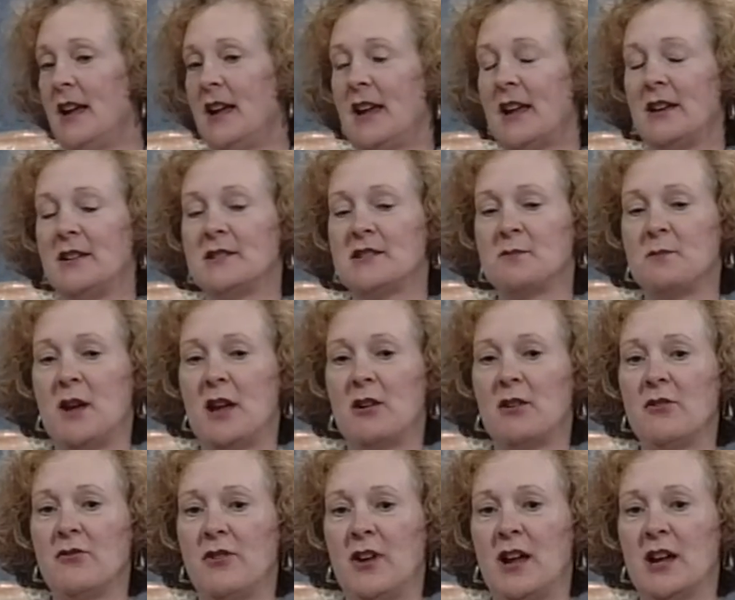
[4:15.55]
And as a
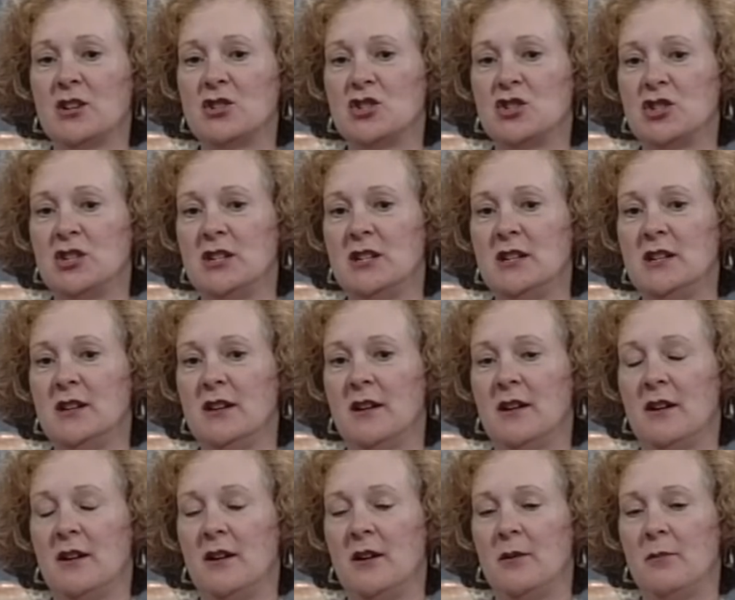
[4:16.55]
matter of fact, she
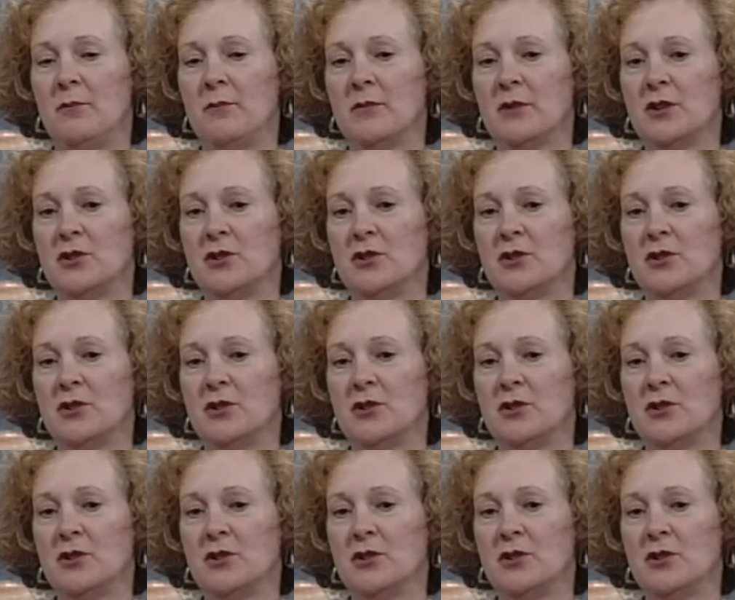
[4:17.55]
um,